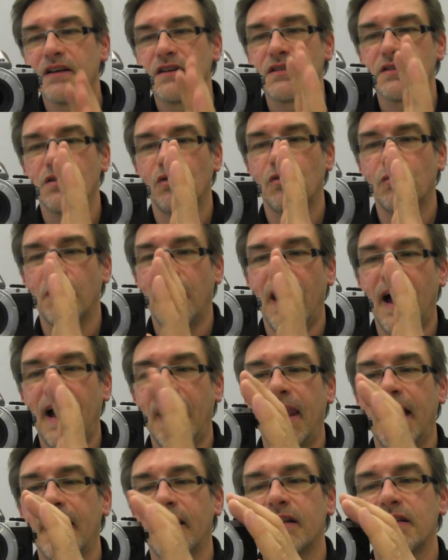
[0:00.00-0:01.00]
So I
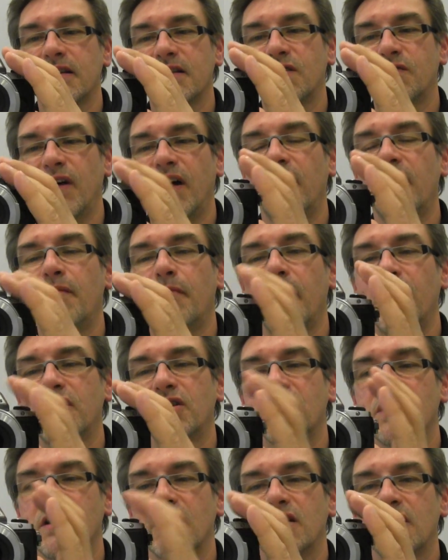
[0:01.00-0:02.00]
like this very
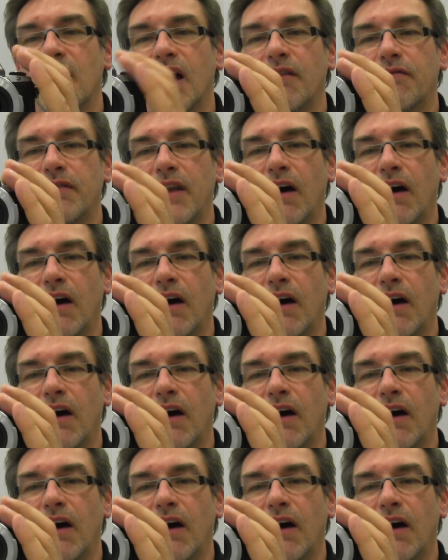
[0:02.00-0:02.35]
much that you have